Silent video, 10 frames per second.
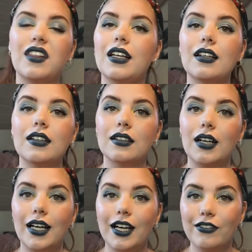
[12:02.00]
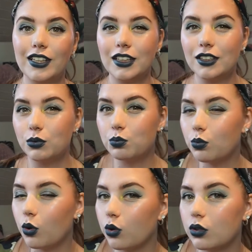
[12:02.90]
think I have any
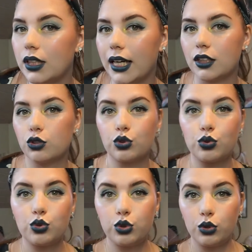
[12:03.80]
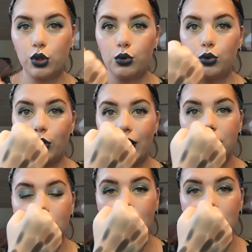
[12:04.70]
more like true
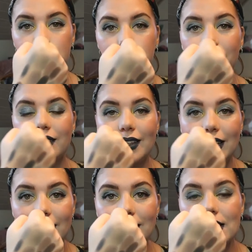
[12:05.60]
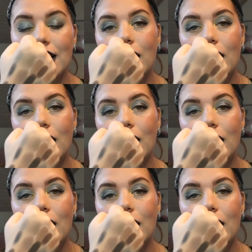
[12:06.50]
gray colors but these